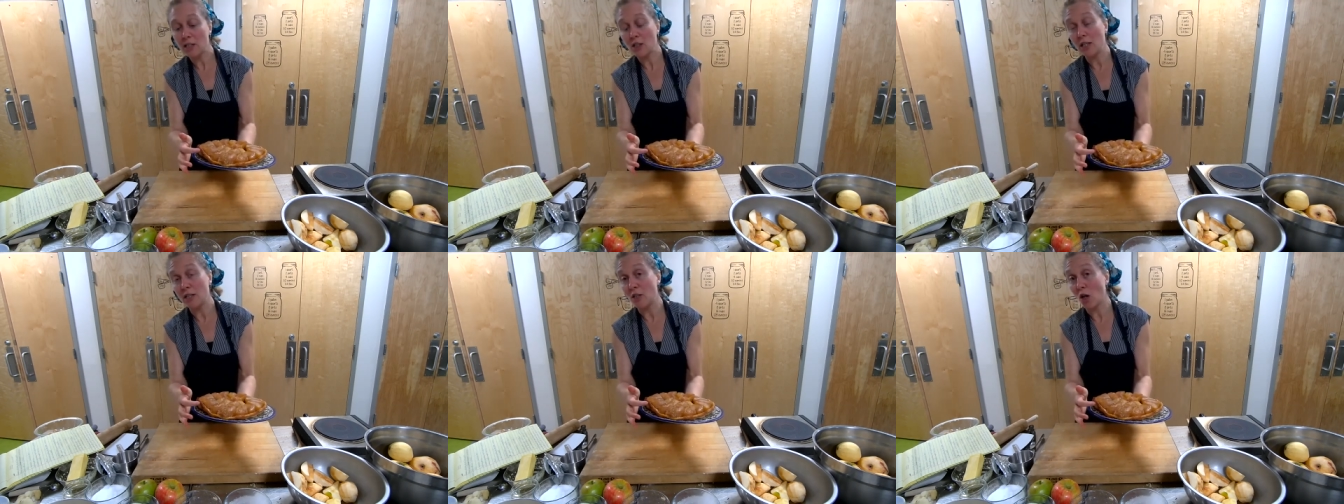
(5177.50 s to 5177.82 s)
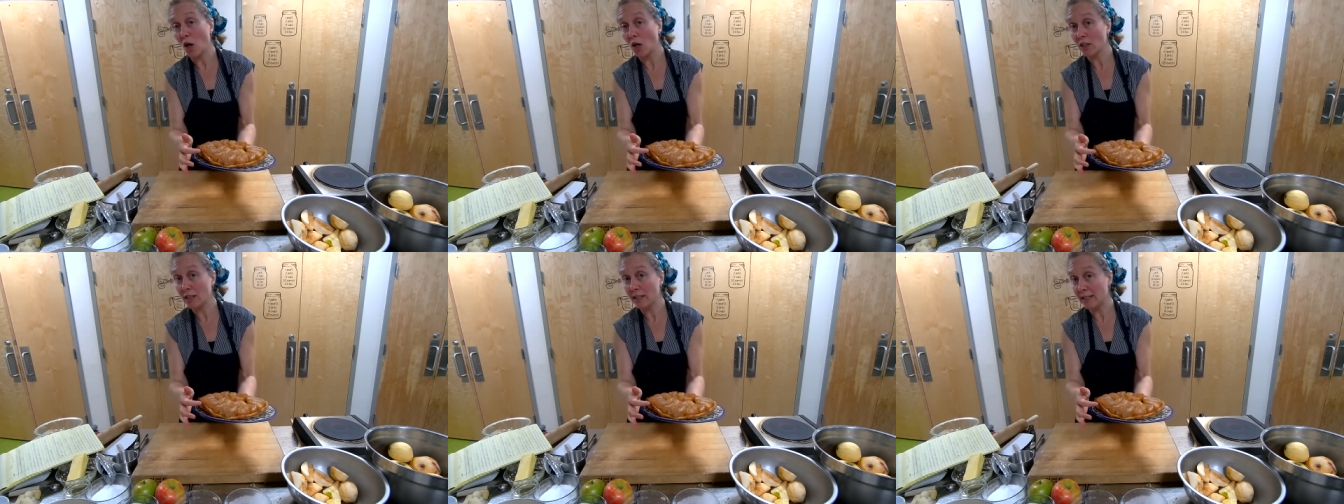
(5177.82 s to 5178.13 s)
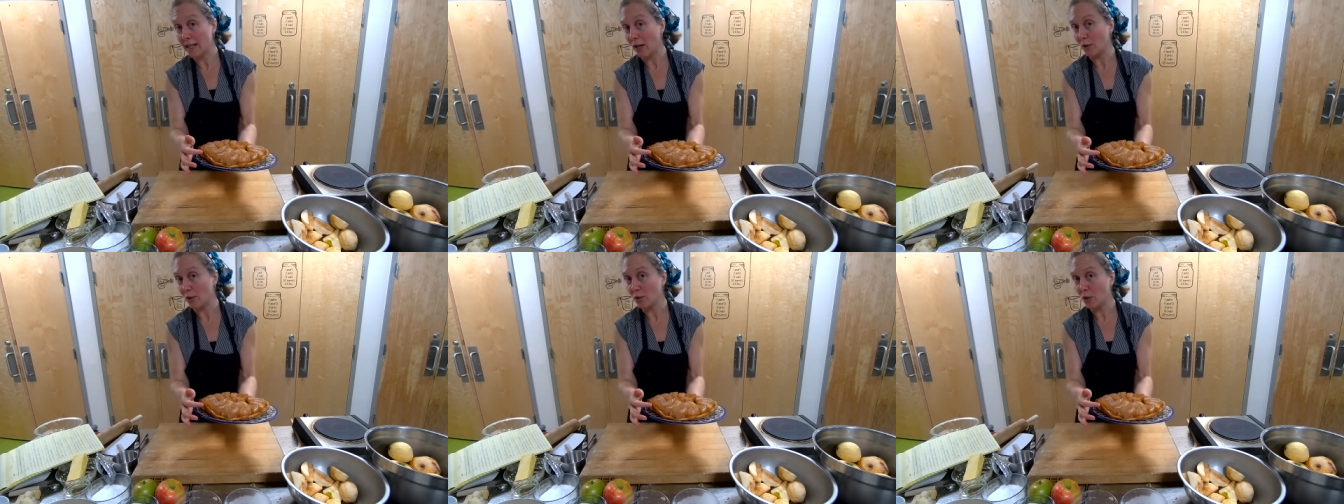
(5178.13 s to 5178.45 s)
hard to
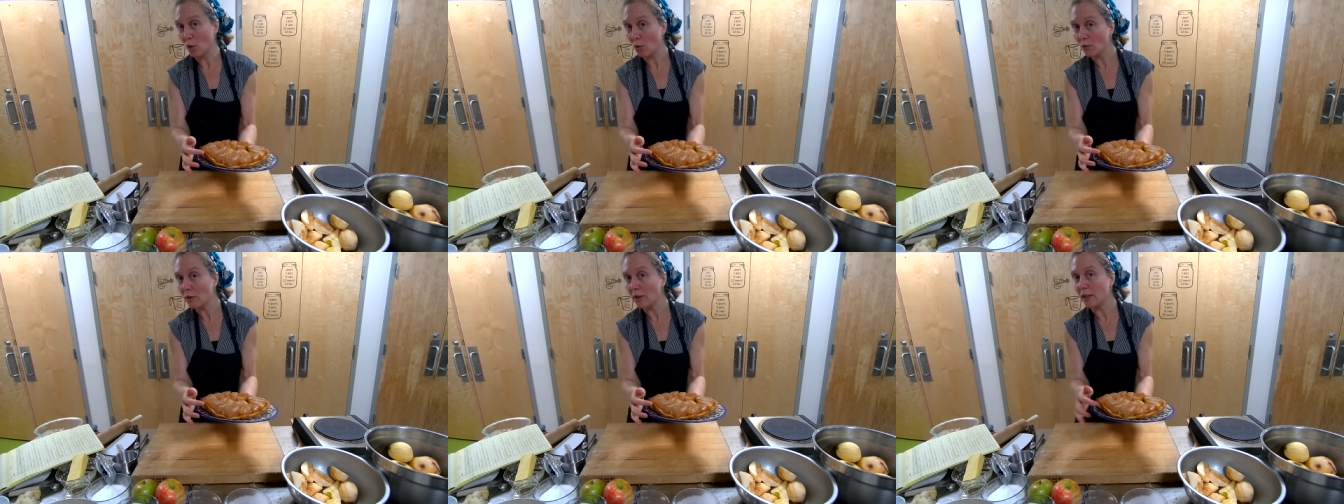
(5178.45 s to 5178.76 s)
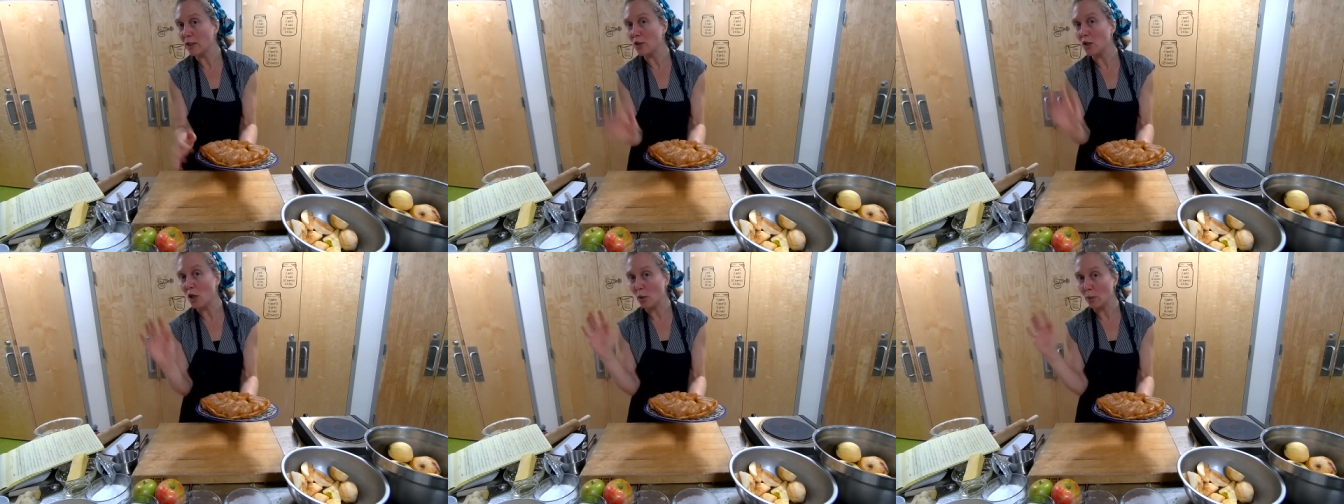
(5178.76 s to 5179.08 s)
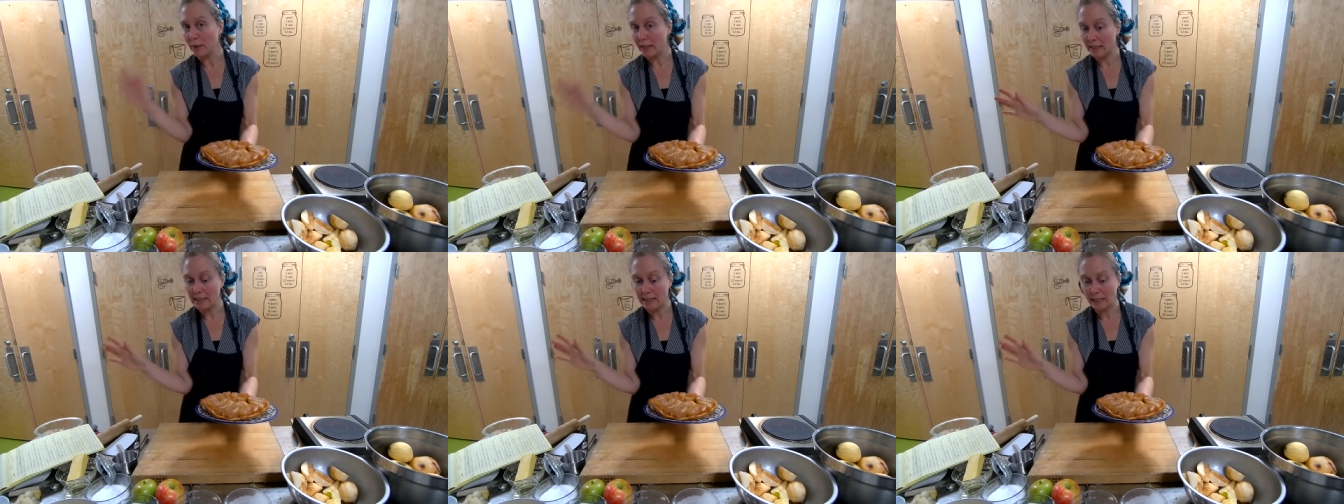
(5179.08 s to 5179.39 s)
tell. You don't really know when
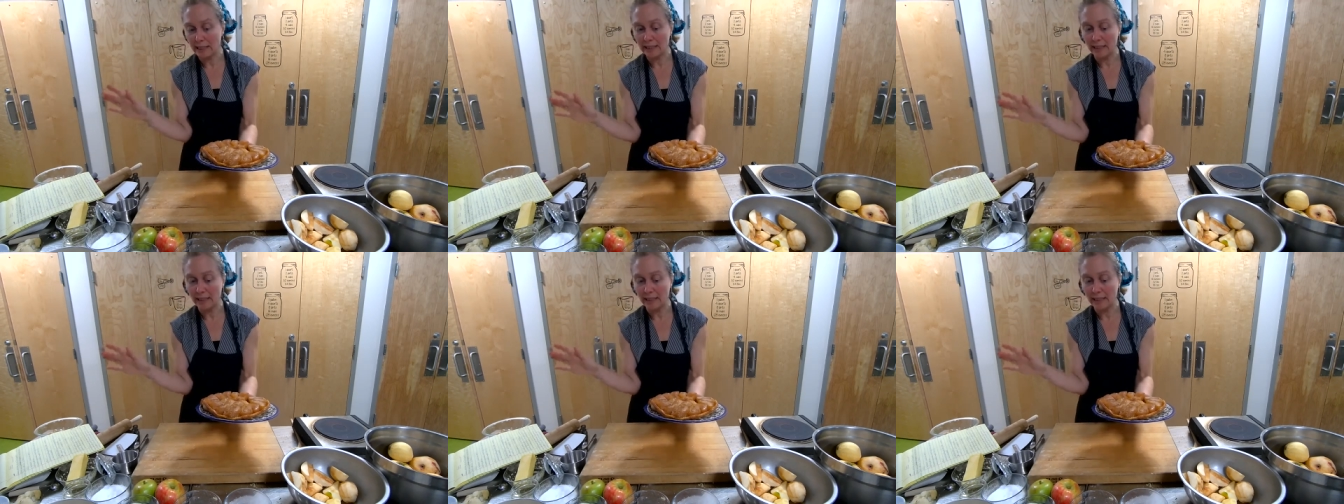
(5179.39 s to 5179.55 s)
it's in the